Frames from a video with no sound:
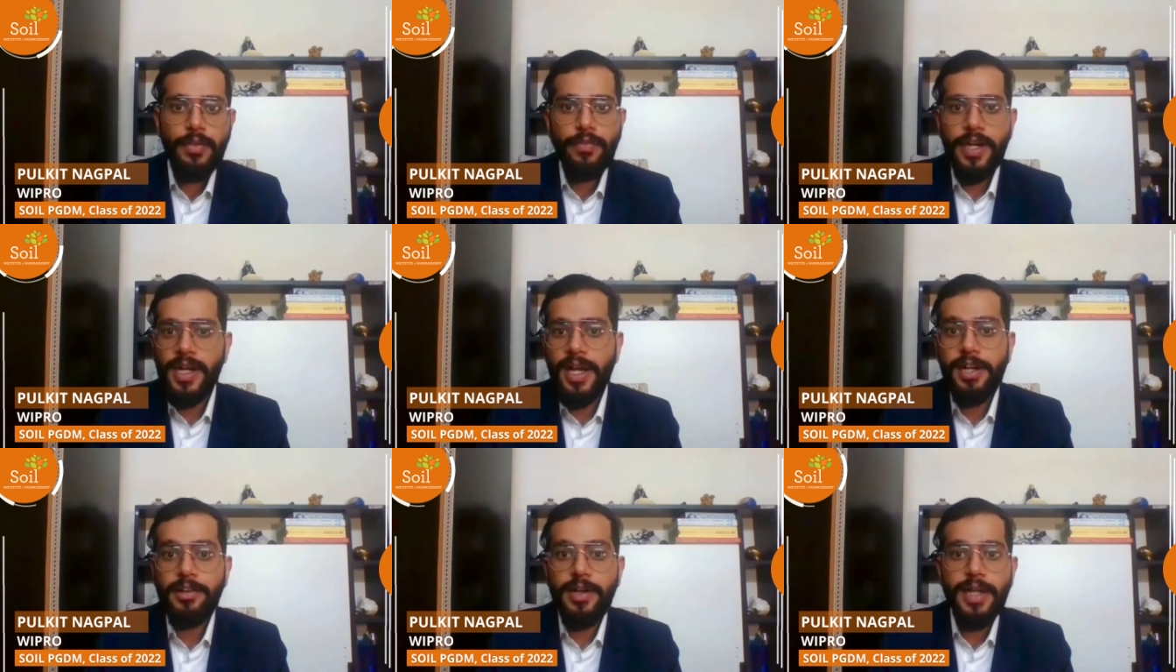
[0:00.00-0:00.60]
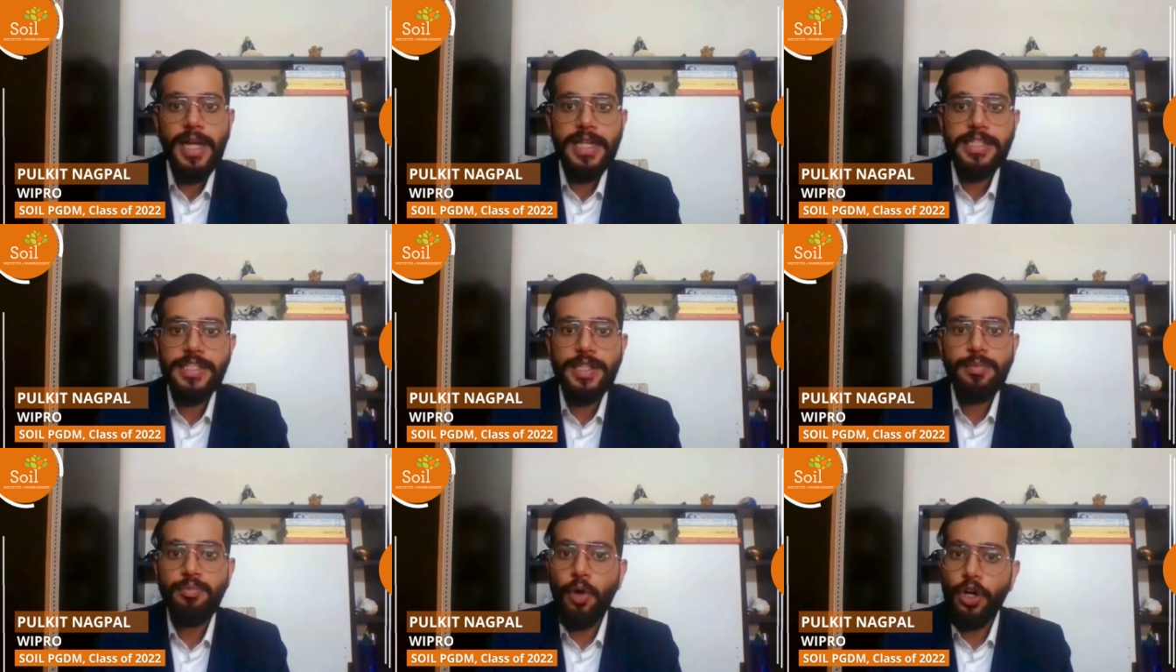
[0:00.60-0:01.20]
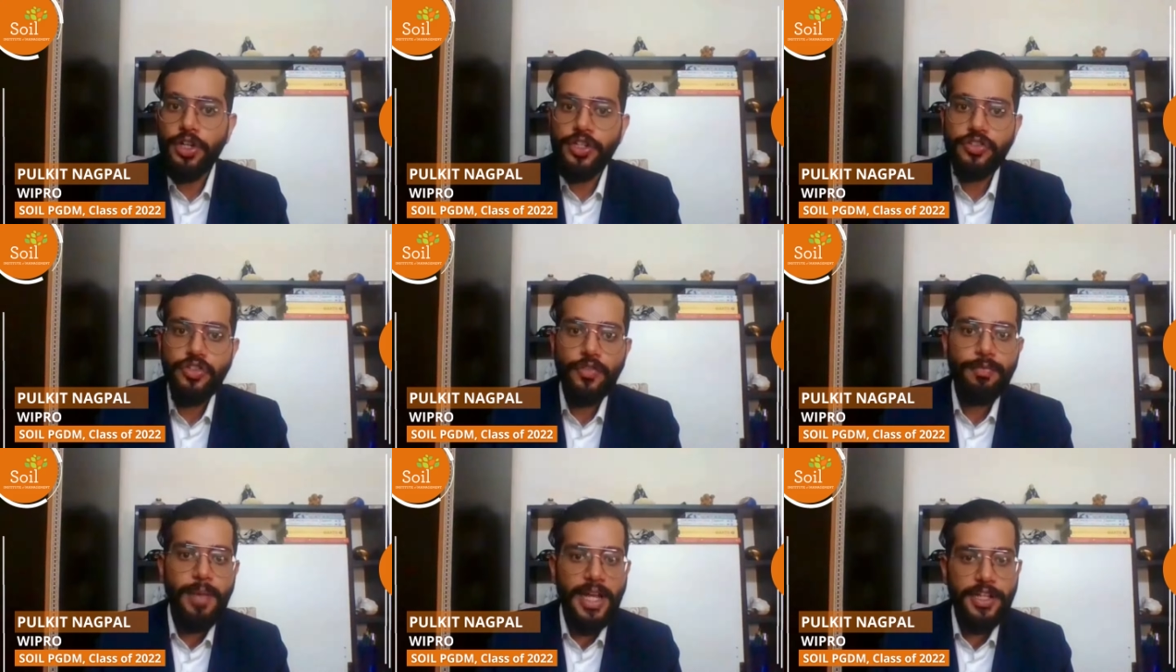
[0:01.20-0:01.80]
where I realized the importance
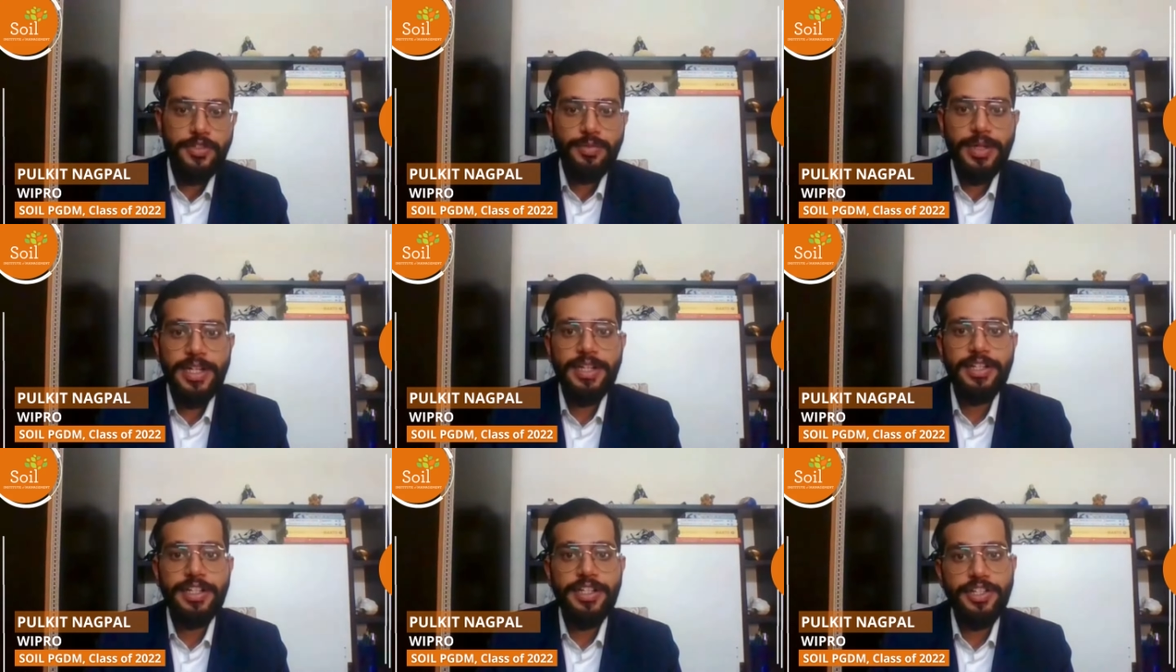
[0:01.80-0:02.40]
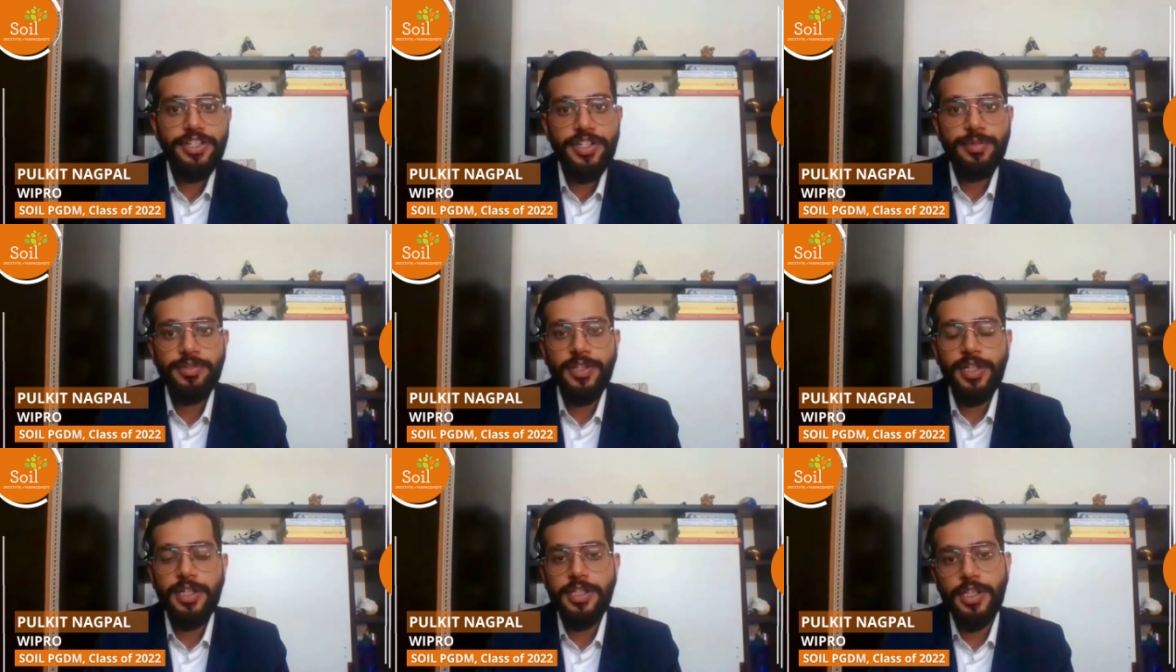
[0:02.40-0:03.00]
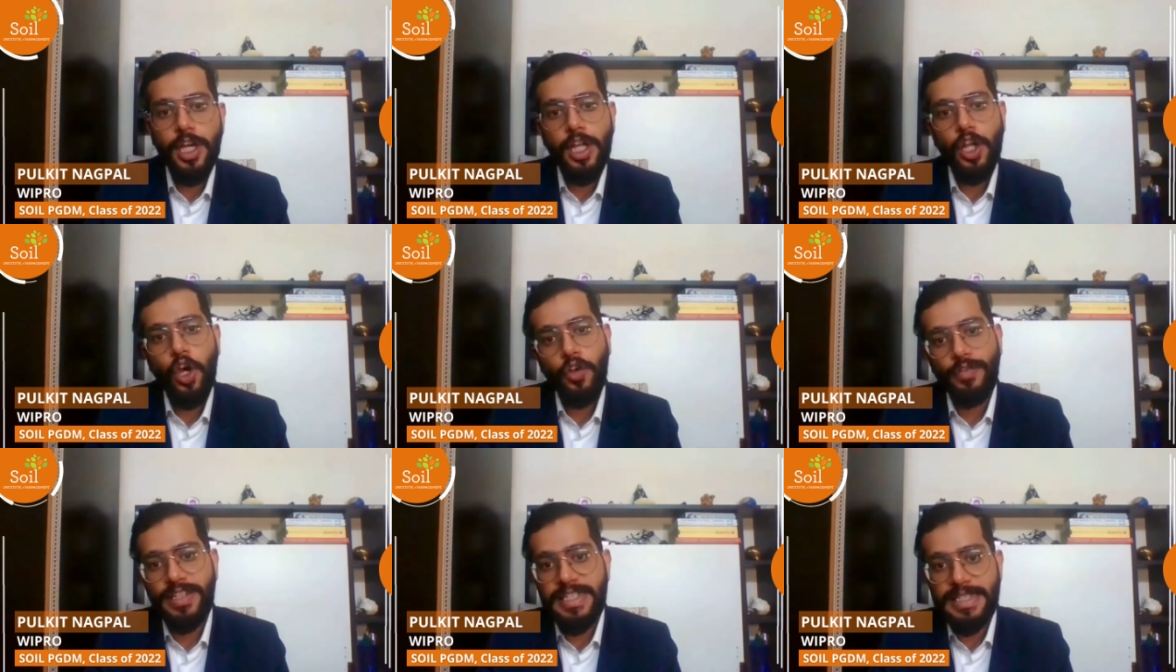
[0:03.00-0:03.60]
of management and leadership skills
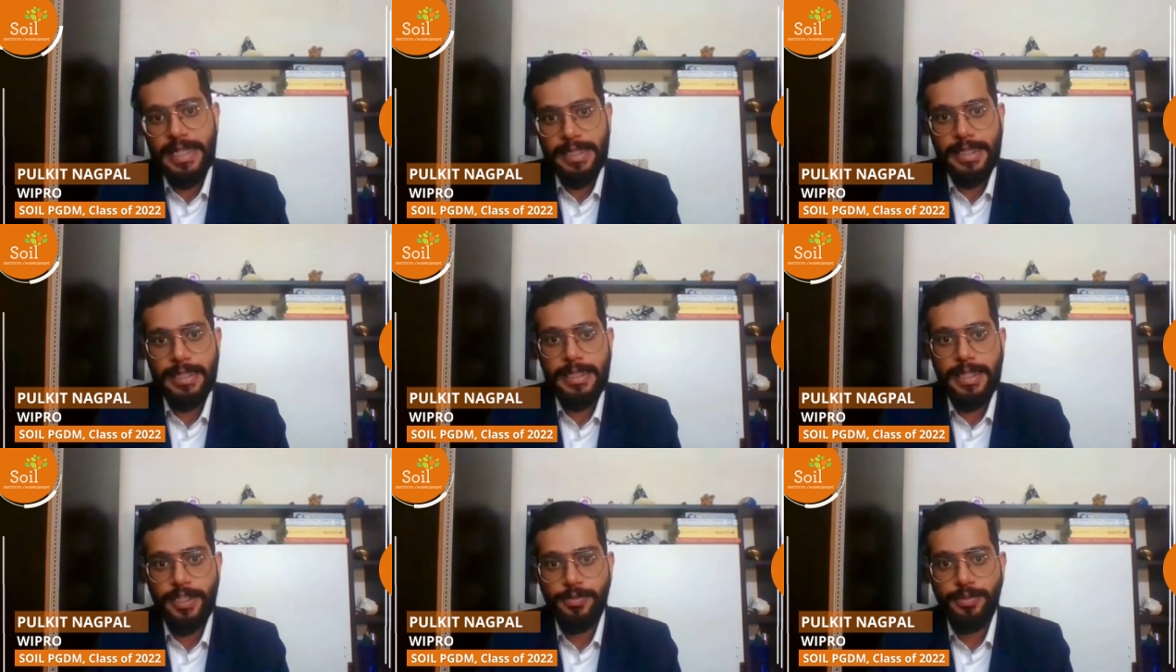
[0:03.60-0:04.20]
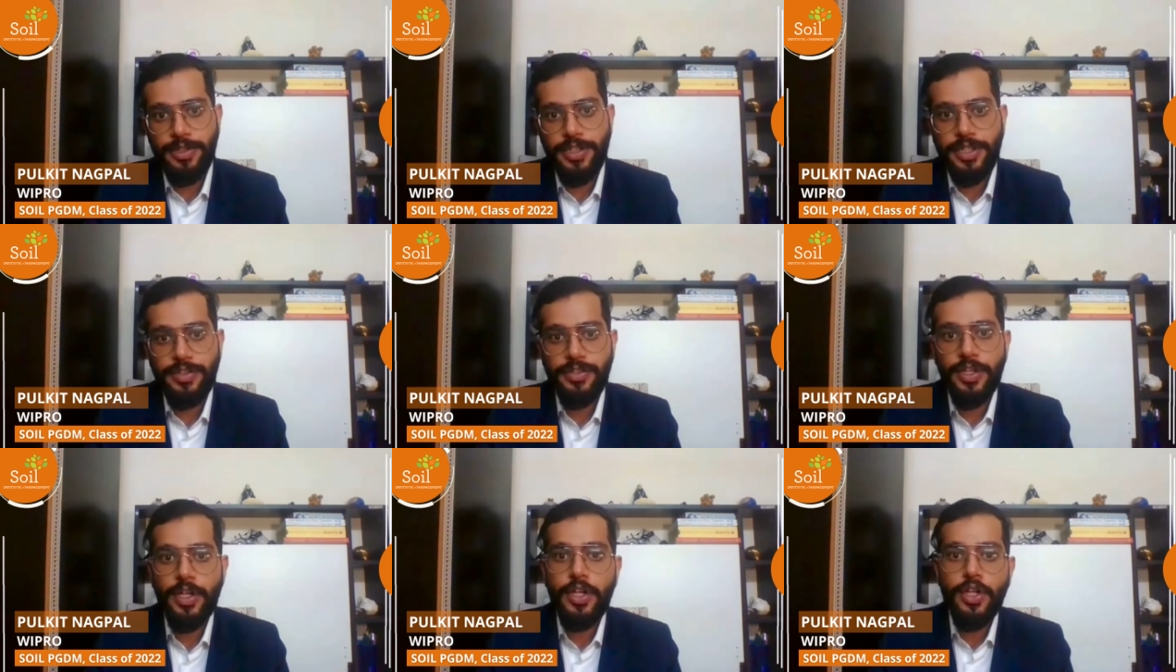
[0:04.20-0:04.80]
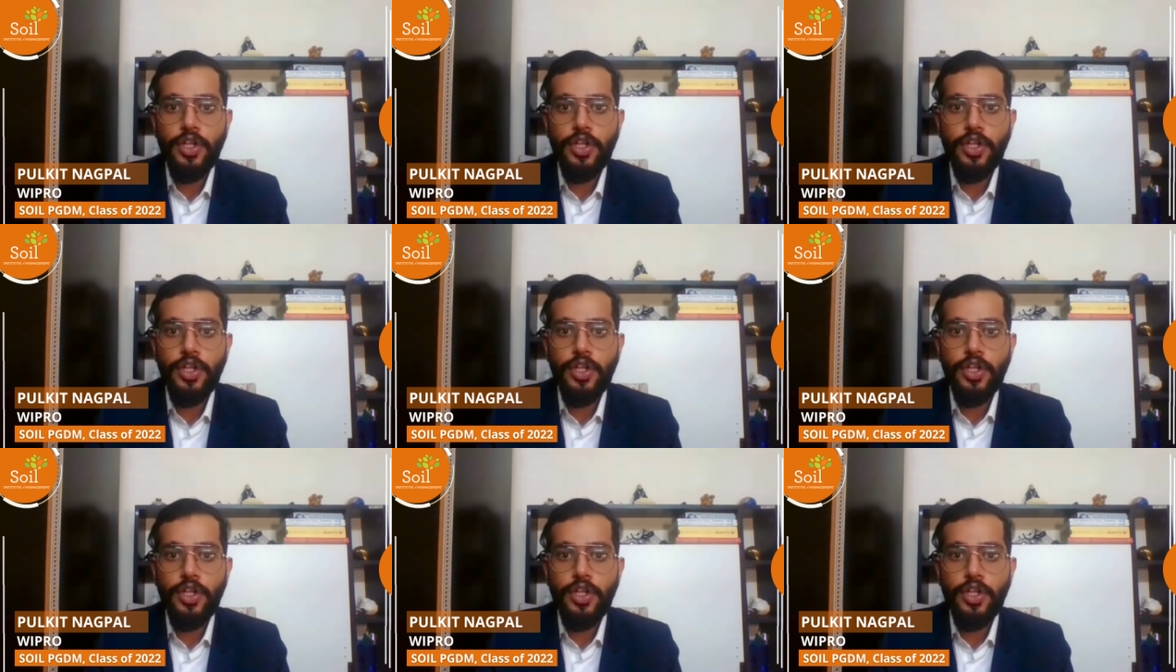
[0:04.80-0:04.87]
along with the technical expertise.